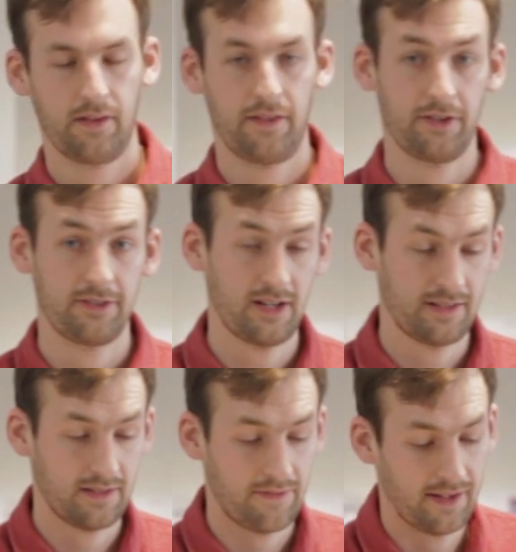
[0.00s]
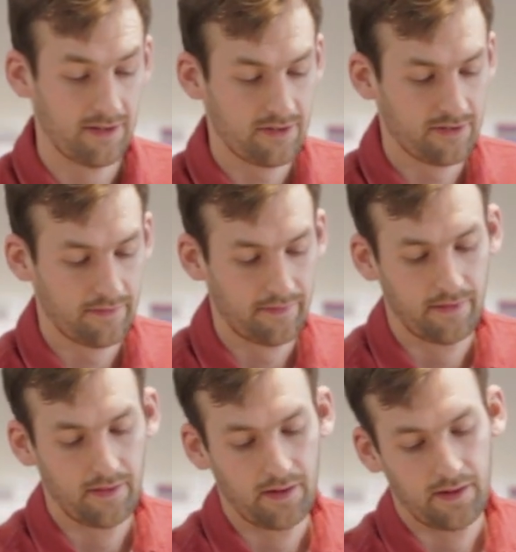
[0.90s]
The alternative hinge
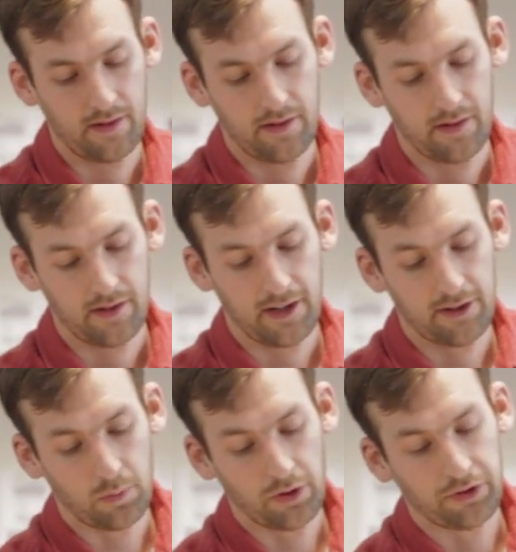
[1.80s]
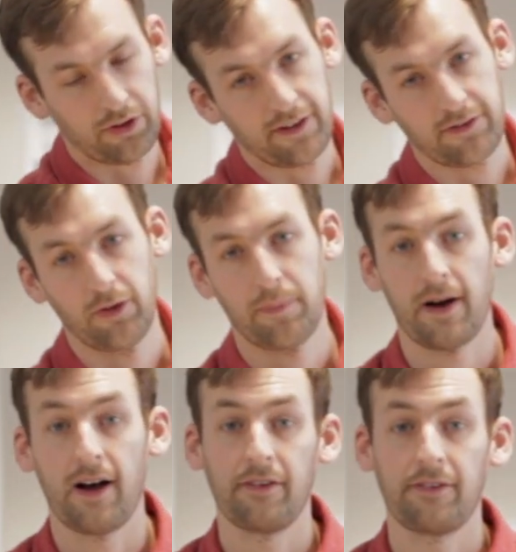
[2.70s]
is one done in two
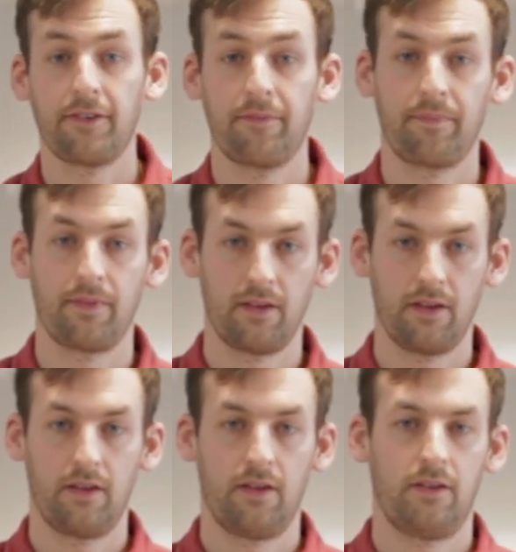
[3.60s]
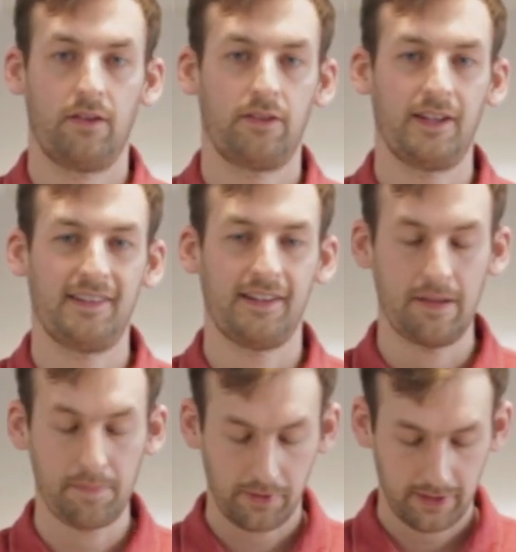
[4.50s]
parts. So this is a
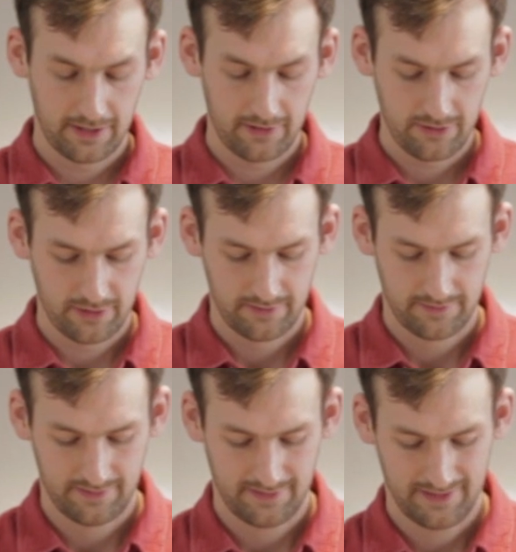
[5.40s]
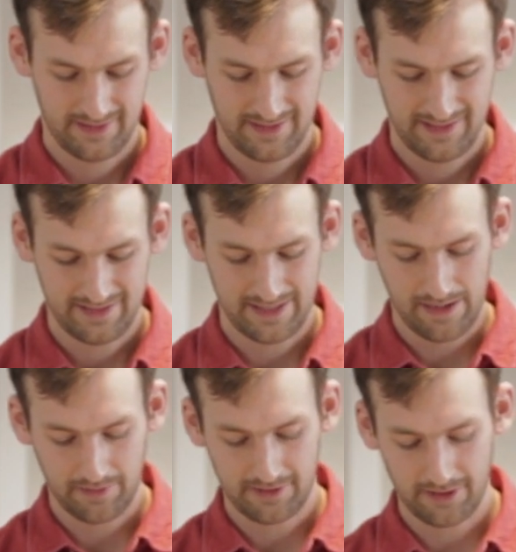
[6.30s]
dimple hinge,
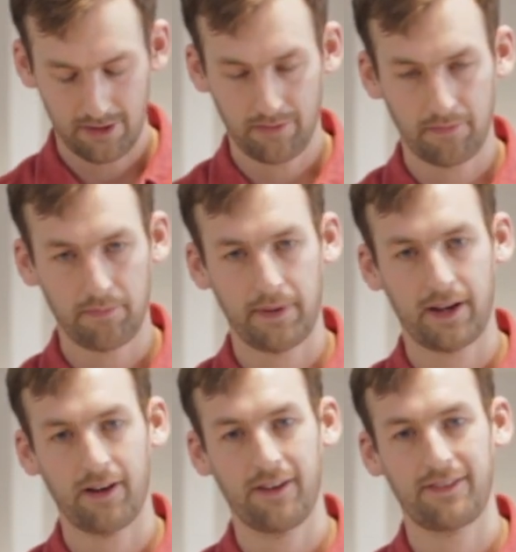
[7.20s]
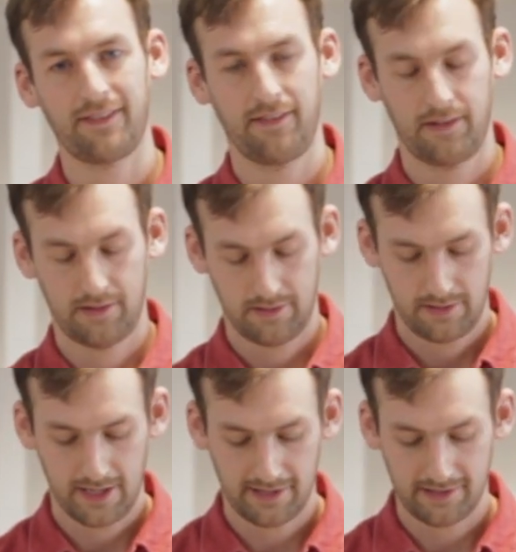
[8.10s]
namely so because
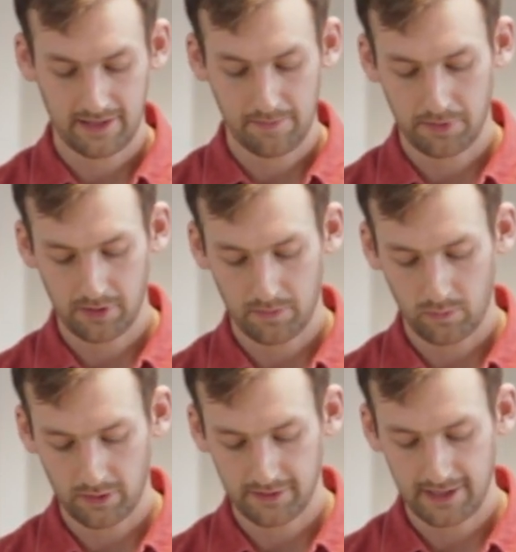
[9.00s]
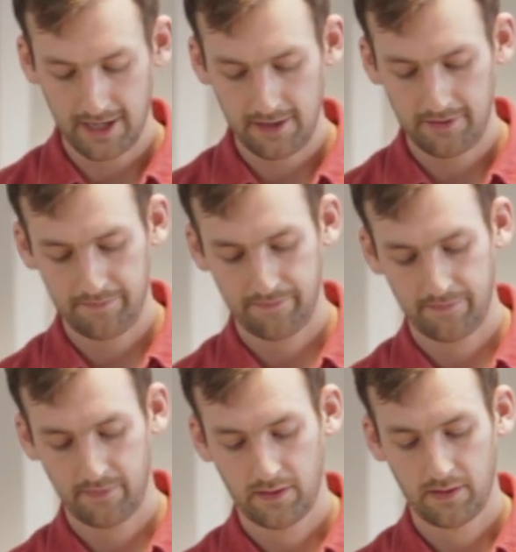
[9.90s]
it has a dimple on one side.
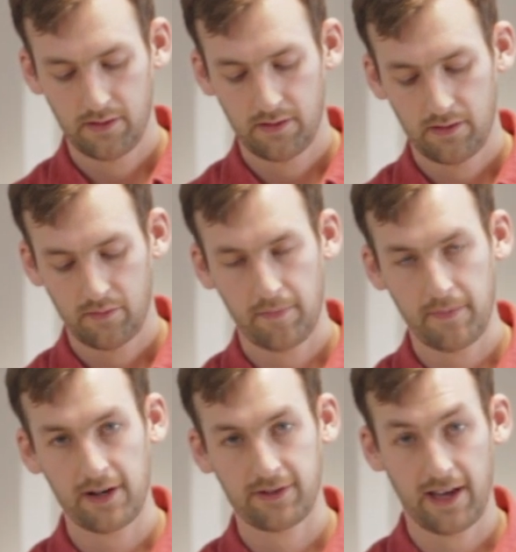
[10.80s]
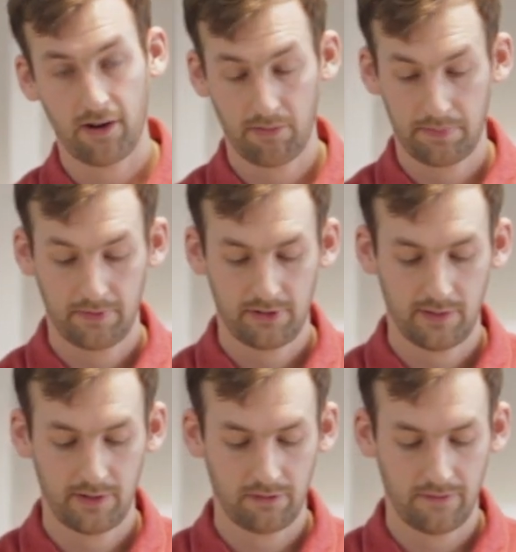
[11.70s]
We match that up to
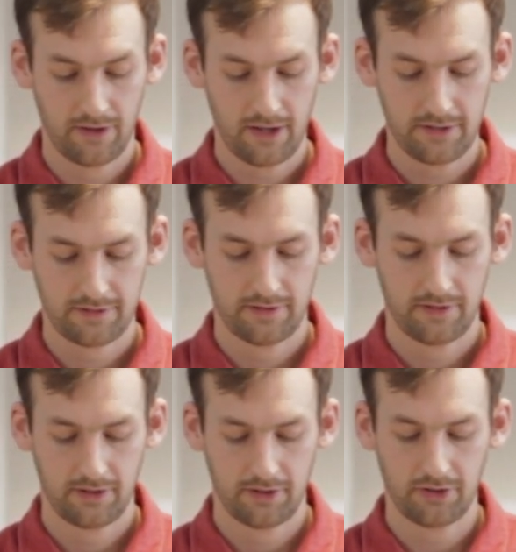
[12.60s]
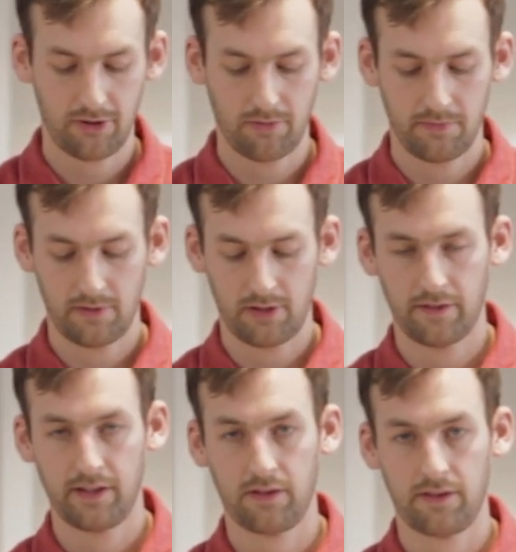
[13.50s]
its reverse, the dome
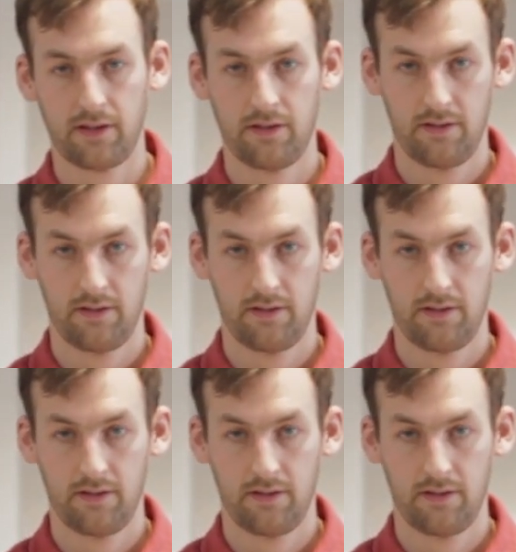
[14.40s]
on the other,